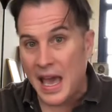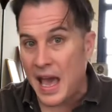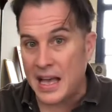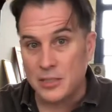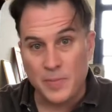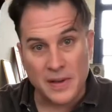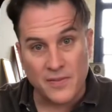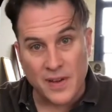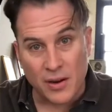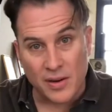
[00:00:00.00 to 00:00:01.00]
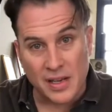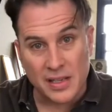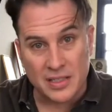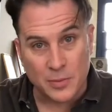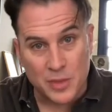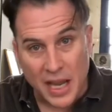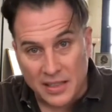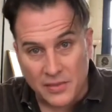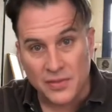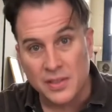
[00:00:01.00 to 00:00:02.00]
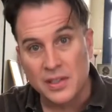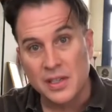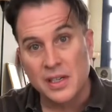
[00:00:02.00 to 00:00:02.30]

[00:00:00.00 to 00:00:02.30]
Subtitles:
has been very subjective,